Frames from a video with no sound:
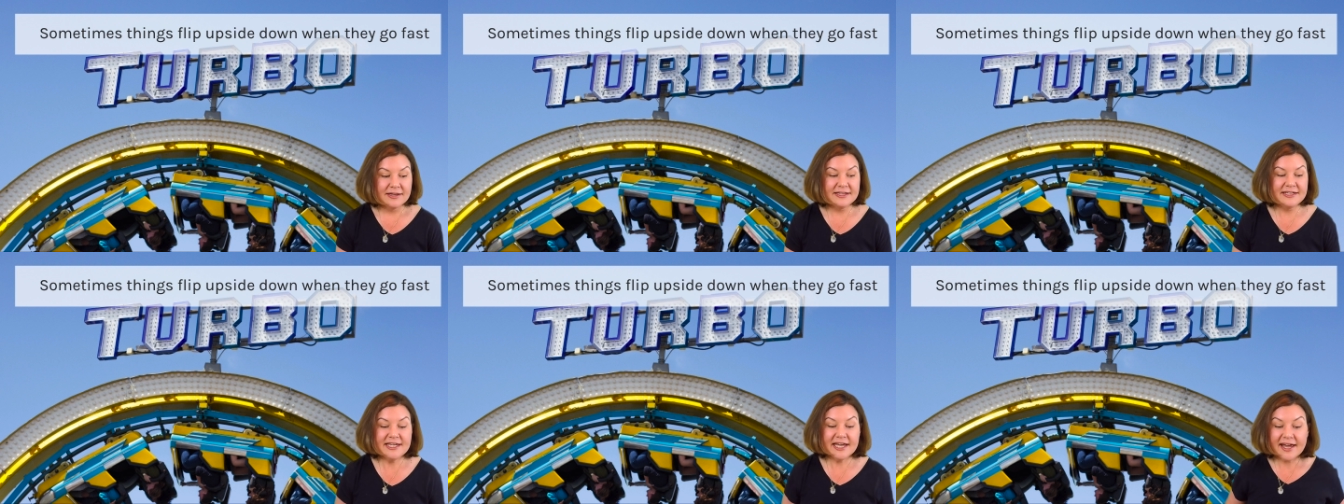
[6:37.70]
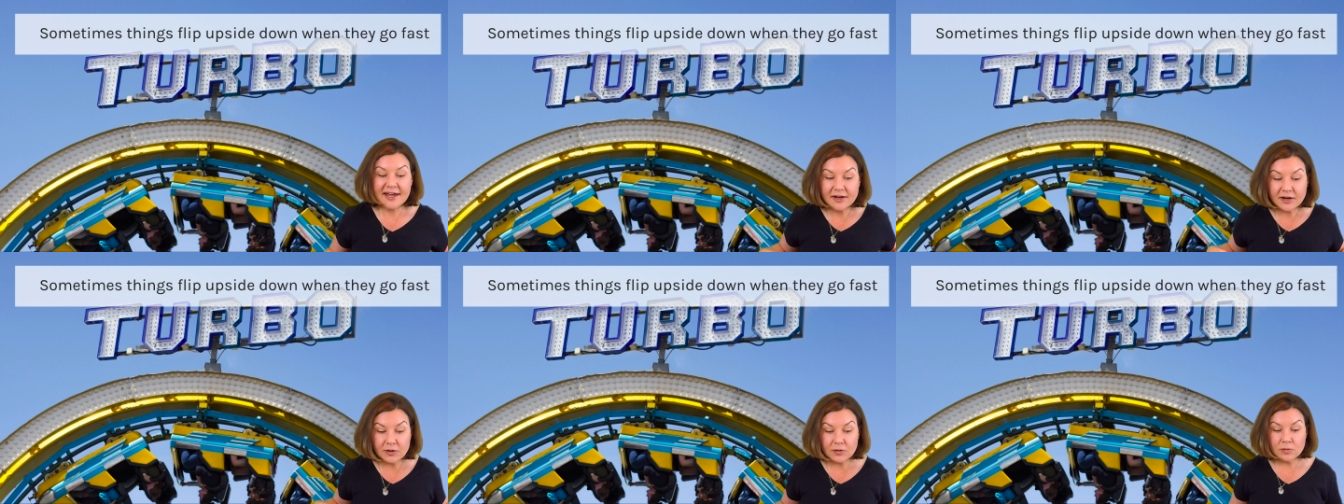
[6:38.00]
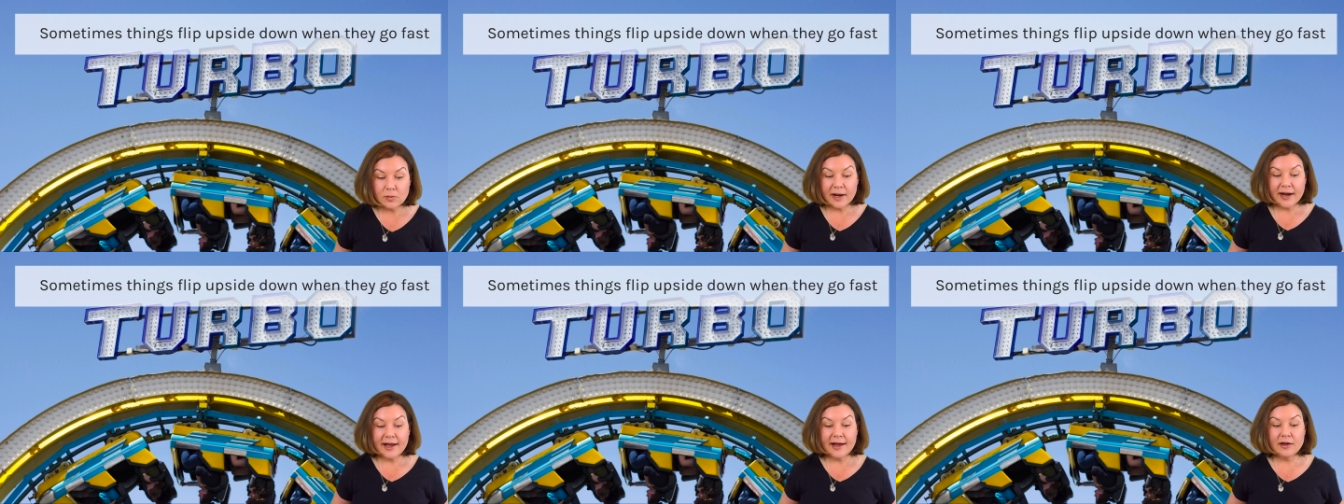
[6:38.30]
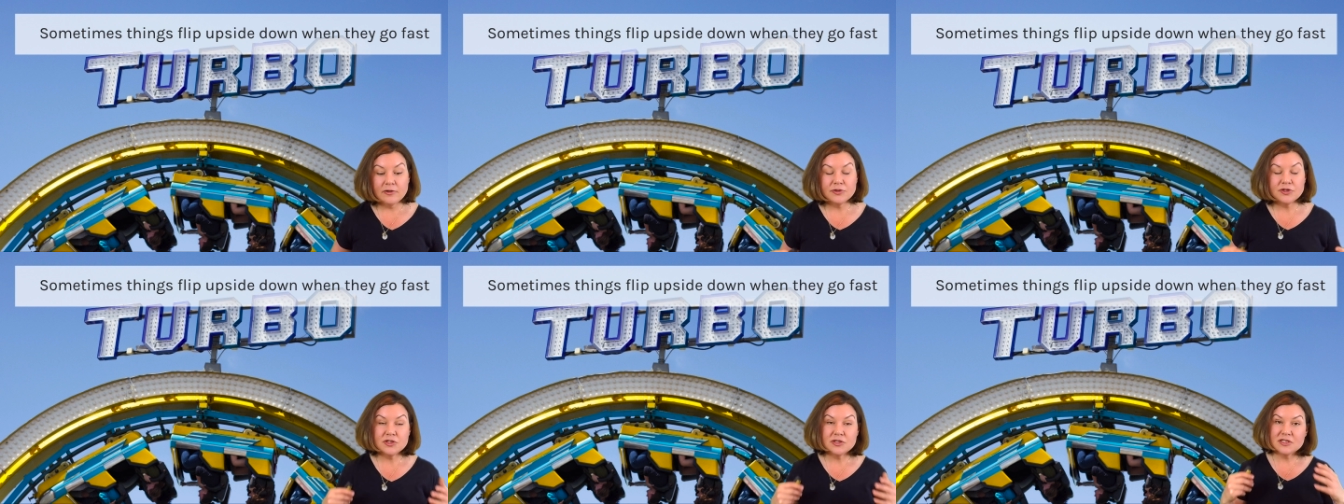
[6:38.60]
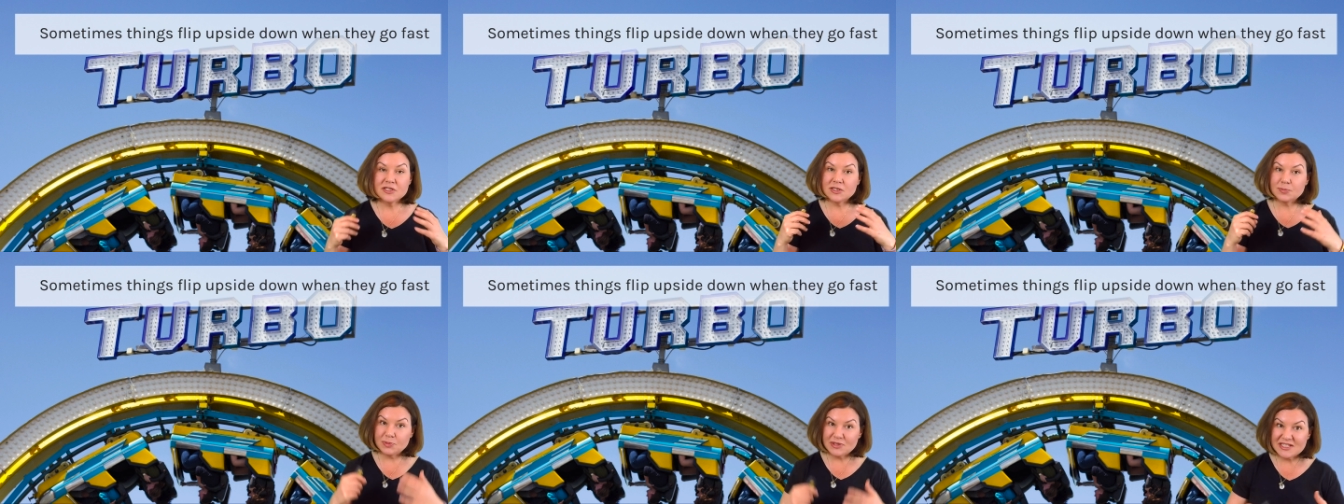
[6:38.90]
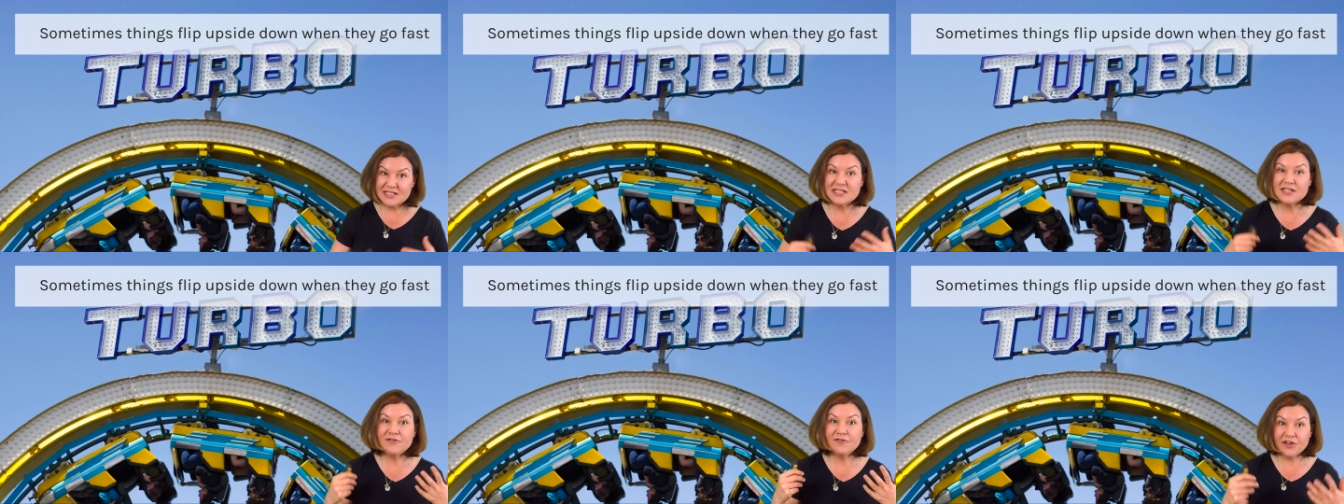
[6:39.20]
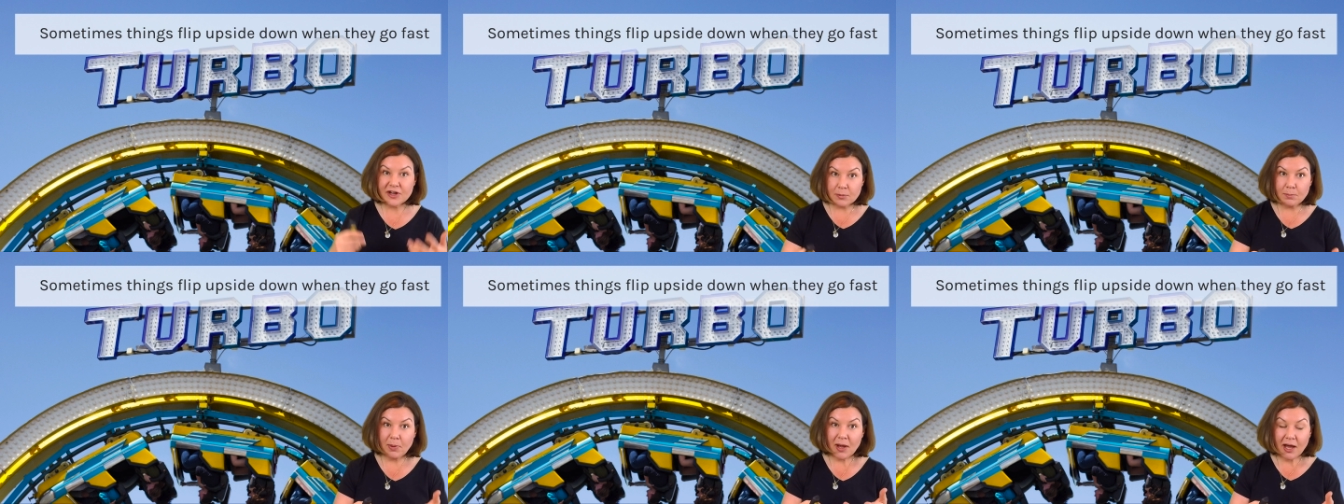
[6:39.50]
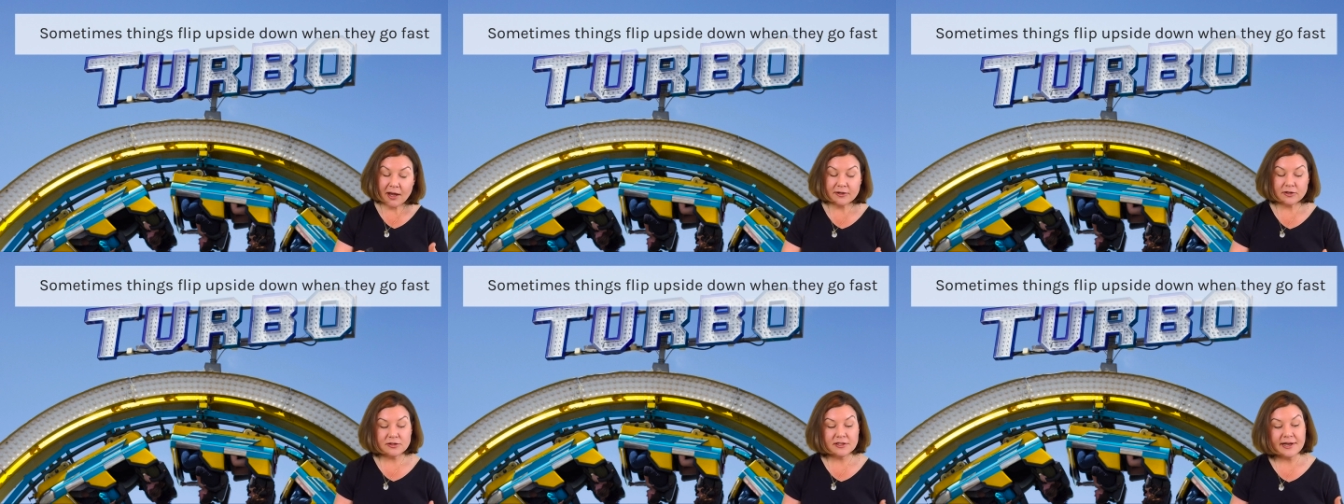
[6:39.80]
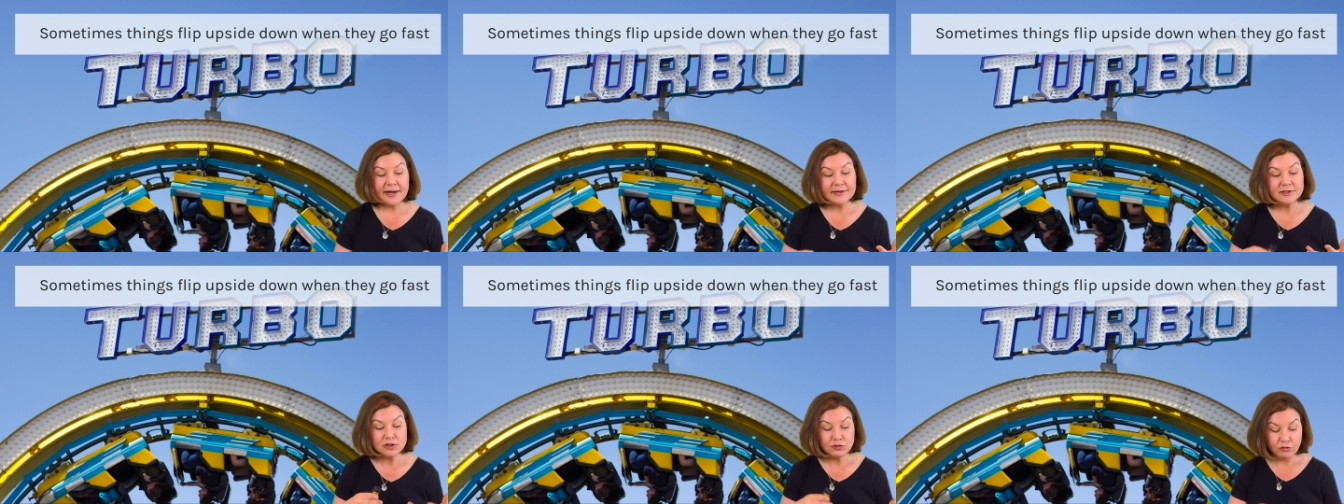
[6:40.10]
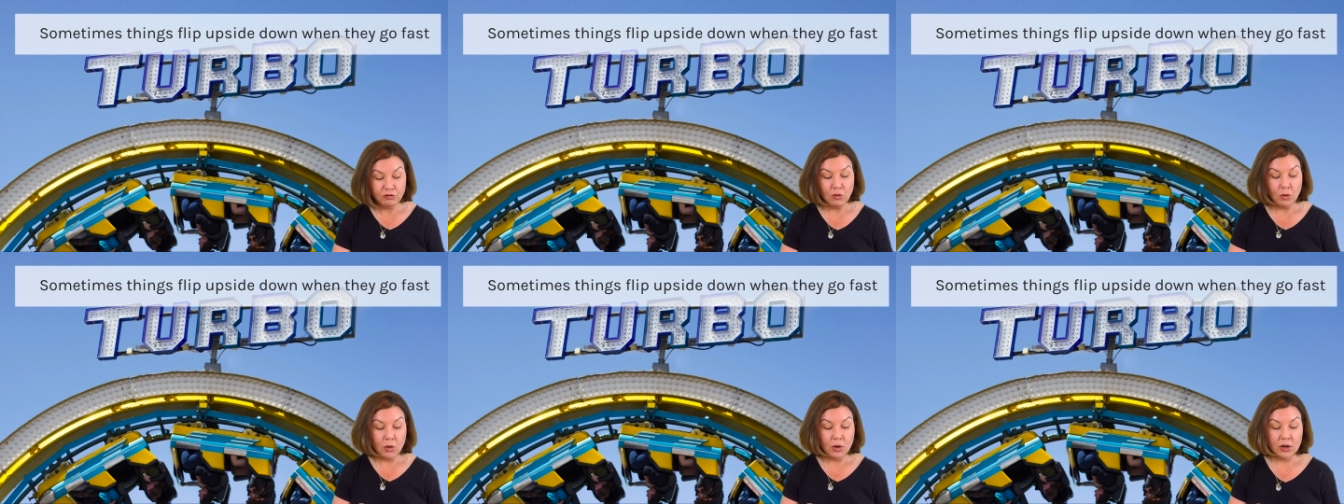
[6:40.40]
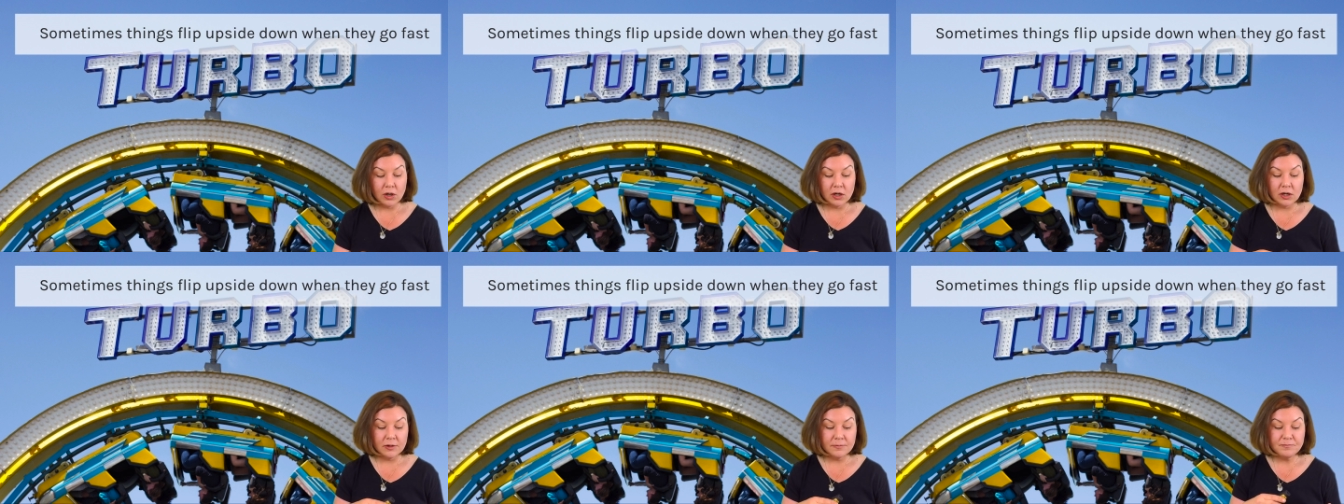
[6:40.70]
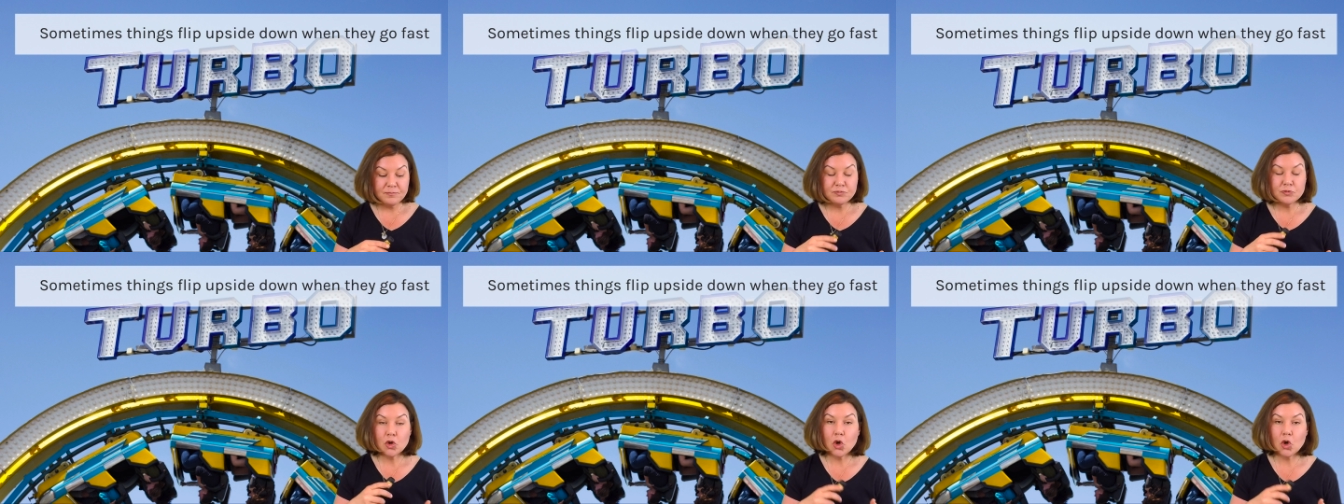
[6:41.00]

get around specific bottlenecks for